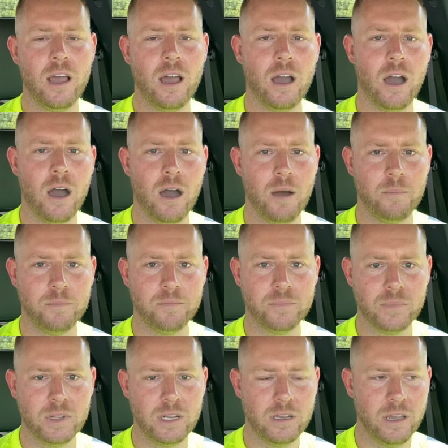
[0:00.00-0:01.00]

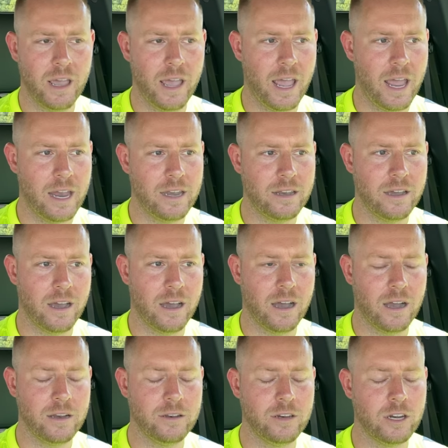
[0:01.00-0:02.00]

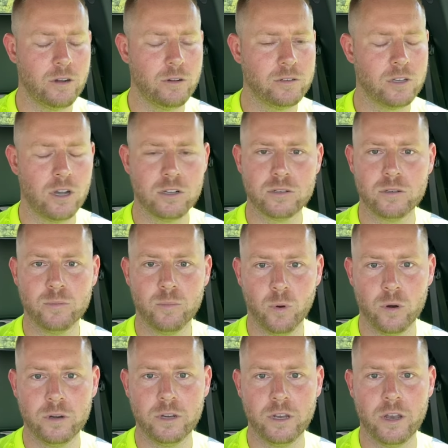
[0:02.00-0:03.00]
You know, it's also
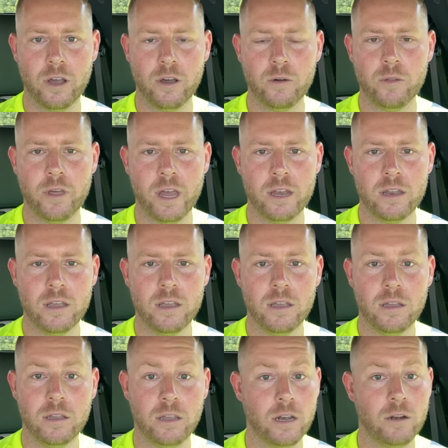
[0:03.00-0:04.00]
important to know that,
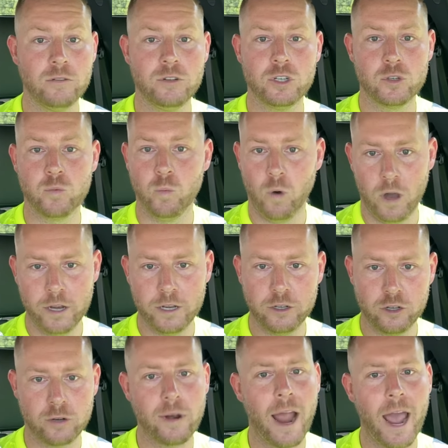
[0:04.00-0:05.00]
you know, just one
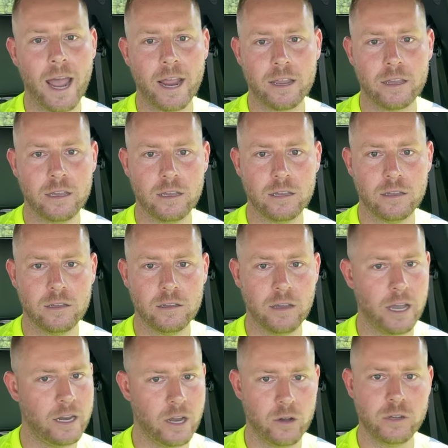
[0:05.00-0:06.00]
track,
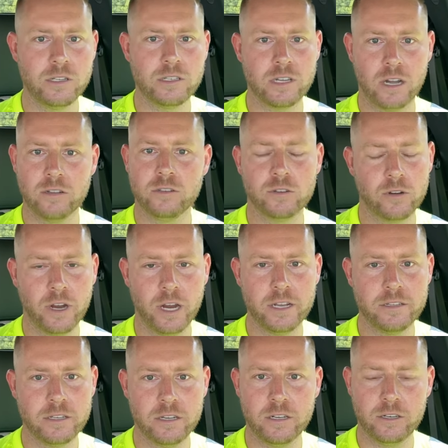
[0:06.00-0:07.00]
I know it sounds
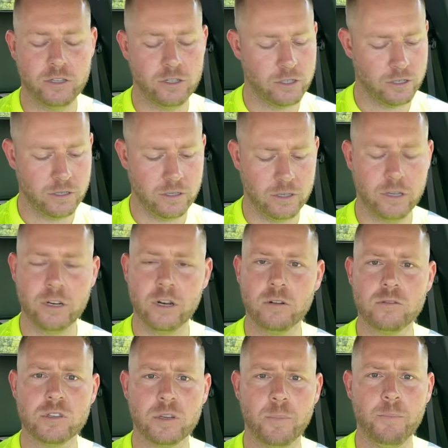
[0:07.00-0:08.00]
crazy, it's just, you
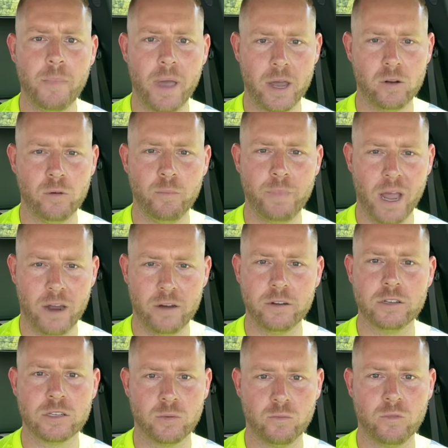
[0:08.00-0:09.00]
know, some metal bound
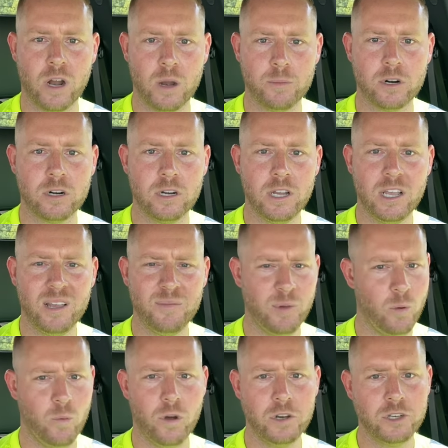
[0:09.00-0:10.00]
to some rubber,
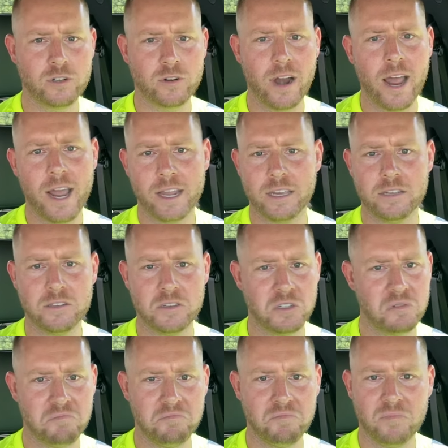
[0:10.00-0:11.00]
but one track
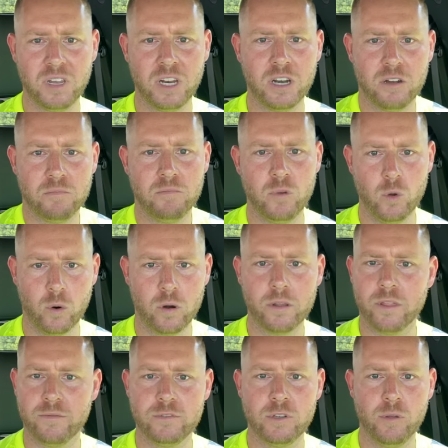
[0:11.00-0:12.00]
is, you know,
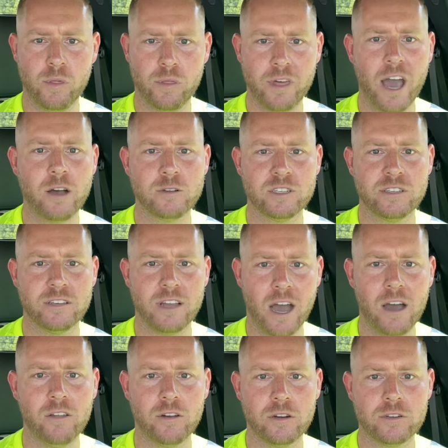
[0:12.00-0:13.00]
north of
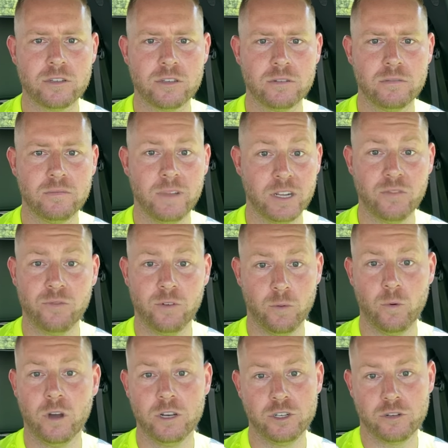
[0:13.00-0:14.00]
$2,000. That's for
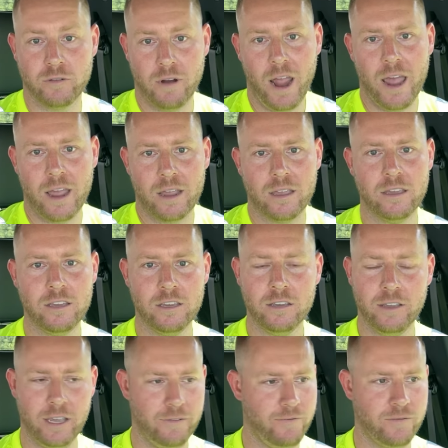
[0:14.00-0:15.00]
one track.
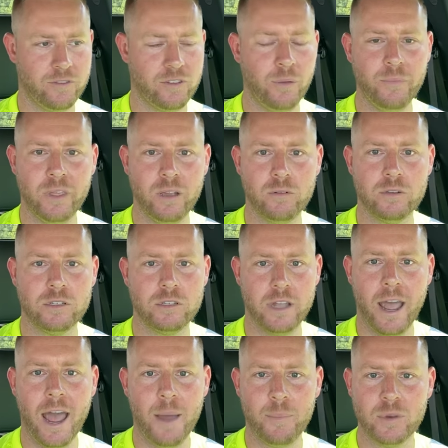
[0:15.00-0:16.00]
If something was
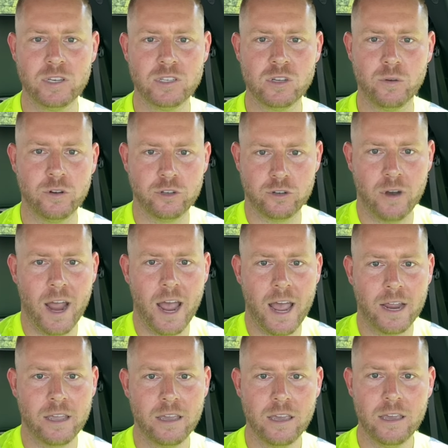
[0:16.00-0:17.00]
to happen to a
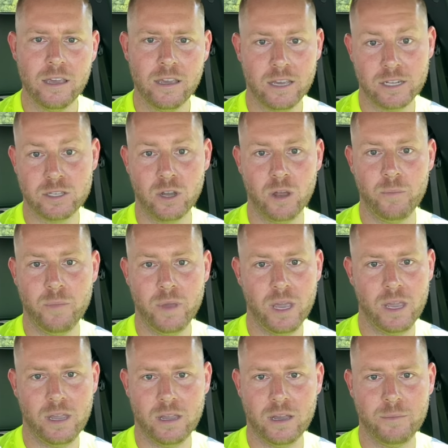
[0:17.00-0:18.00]
track, it's on
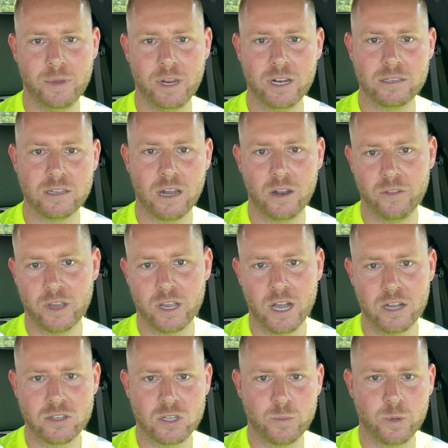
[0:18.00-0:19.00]
me. I mean, it's not on the
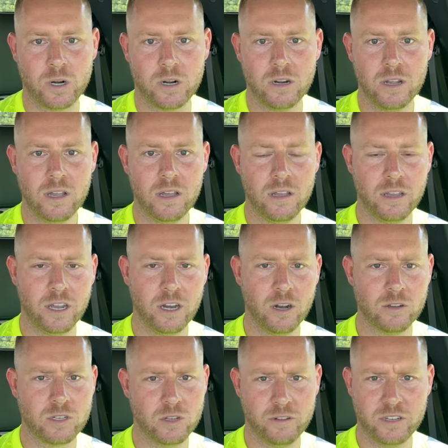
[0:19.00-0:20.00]
customer, you
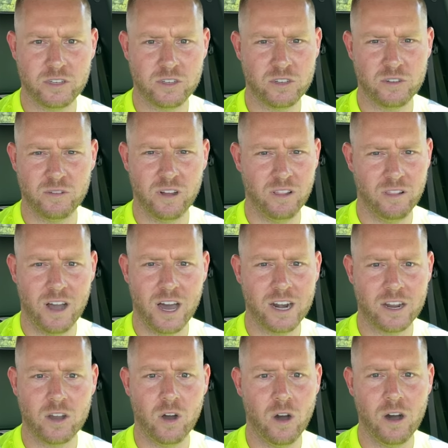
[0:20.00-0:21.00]
know, so it's a lot
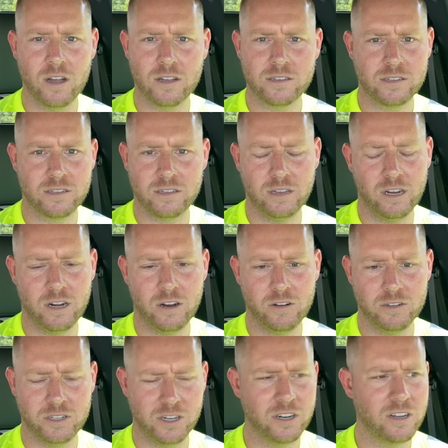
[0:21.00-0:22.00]
of cost, you
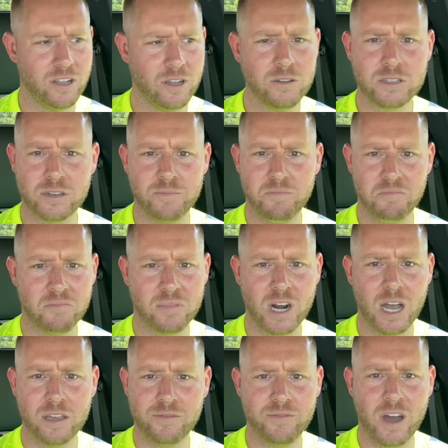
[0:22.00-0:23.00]
know, so you're close to
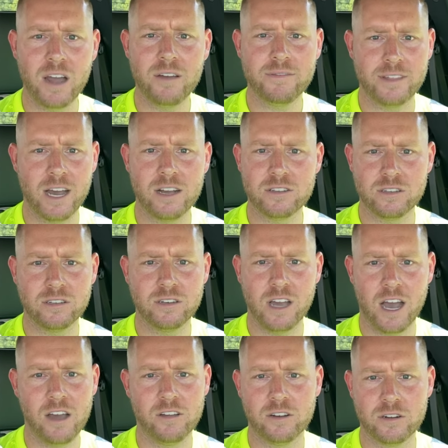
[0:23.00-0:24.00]
probably
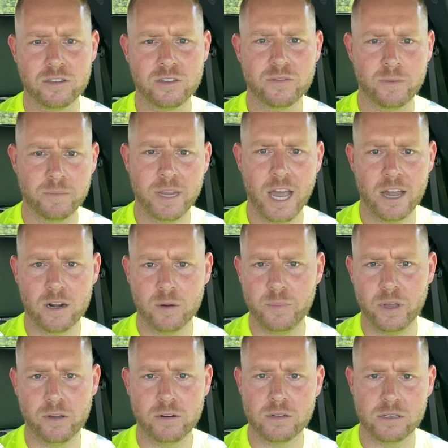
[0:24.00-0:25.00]
$5,000 from
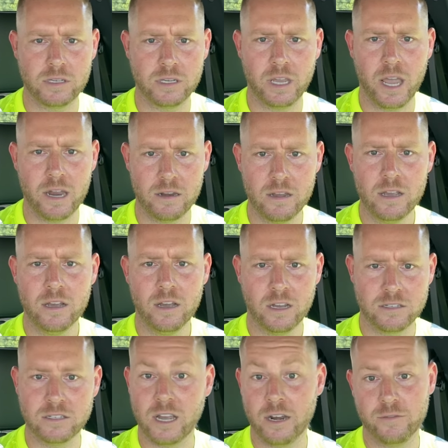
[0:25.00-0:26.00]
Caterpillar to get
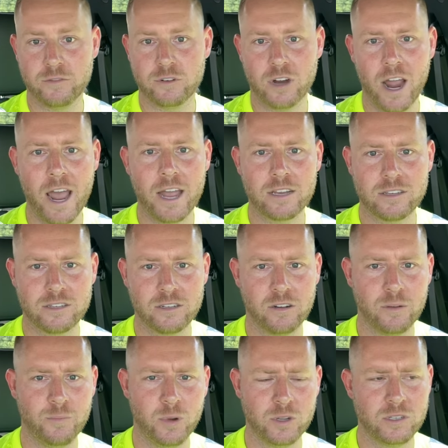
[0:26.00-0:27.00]
a set of tracks.
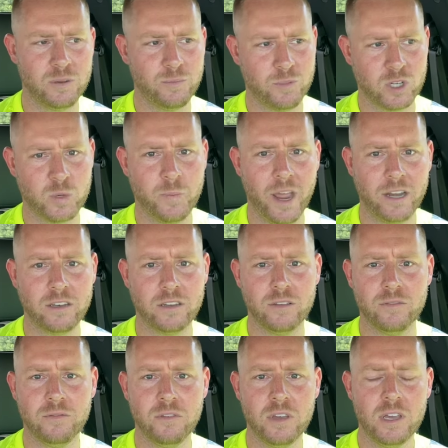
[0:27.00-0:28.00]
So it puts in
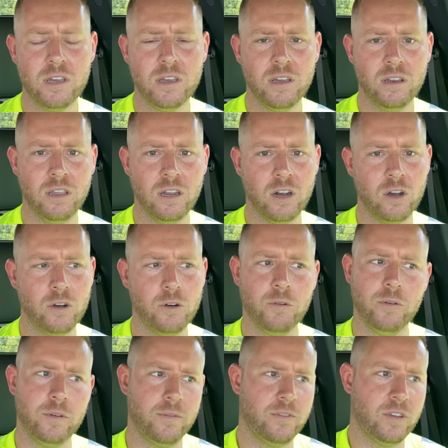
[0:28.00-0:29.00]
perspective, you
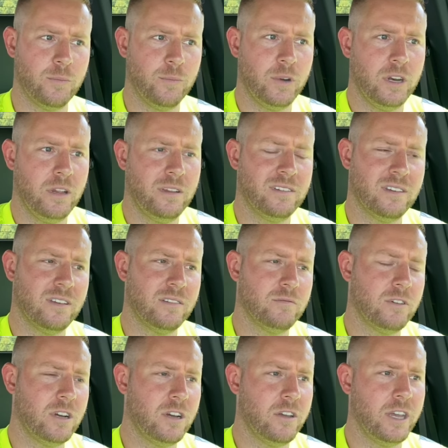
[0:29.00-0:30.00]
know, if somebody says,
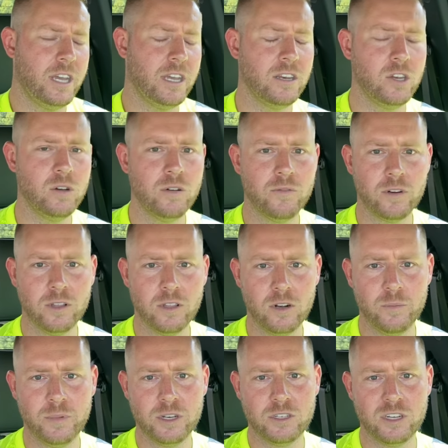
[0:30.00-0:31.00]
well, they can do it for a
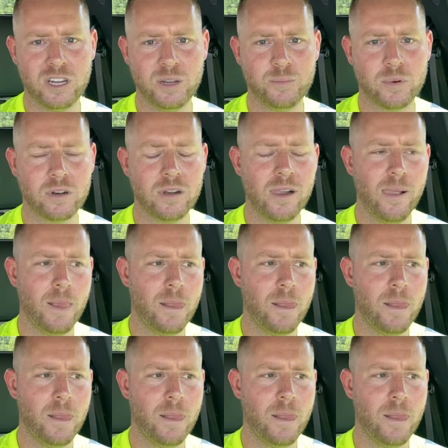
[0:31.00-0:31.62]
little bit cheaper.